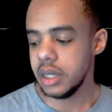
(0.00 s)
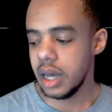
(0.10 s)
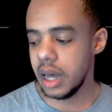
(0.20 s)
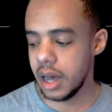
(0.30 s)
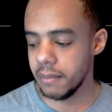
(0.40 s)

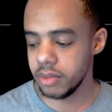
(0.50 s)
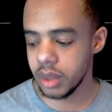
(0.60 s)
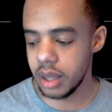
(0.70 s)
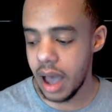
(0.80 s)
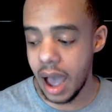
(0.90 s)

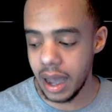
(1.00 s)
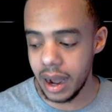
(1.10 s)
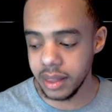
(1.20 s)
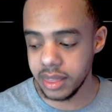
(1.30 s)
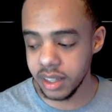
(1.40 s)

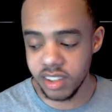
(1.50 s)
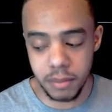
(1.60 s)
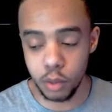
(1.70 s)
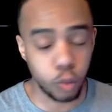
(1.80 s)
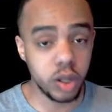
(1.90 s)
I think it's going
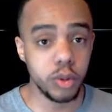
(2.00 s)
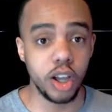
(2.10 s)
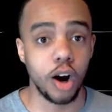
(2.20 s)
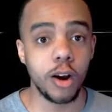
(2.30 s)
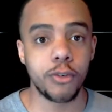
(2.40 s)
to be really, really
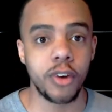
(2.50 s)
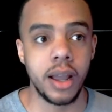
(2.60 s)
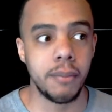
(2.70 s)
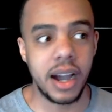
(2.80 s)
hard for him.